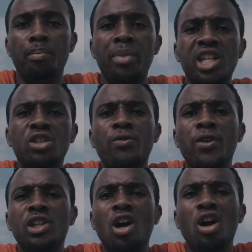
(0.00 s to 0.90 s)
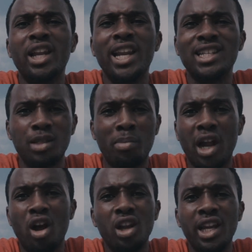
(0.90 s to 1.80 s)
Bajans refer to holidays as
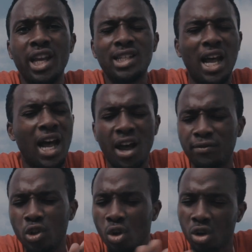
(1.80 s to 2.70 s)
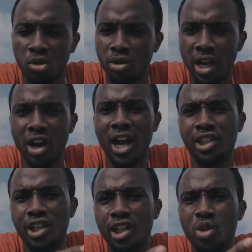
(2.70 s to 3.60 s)
bank holidays and have no clue that they're
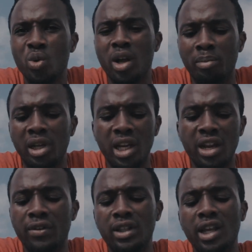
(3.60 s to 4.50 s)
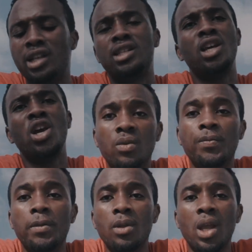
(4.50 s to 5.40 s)
actually two completely different things.
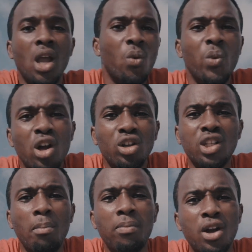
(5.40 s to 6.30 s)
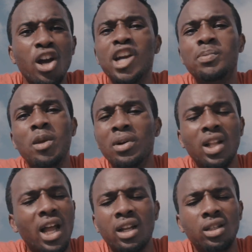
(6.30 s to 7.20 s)
We know how to curse
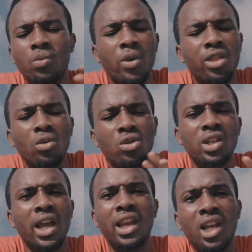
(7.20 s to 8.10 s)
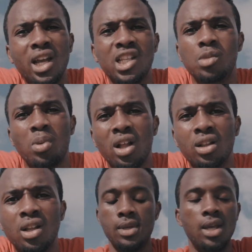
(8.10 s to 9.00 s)
people and without using any kind of spell.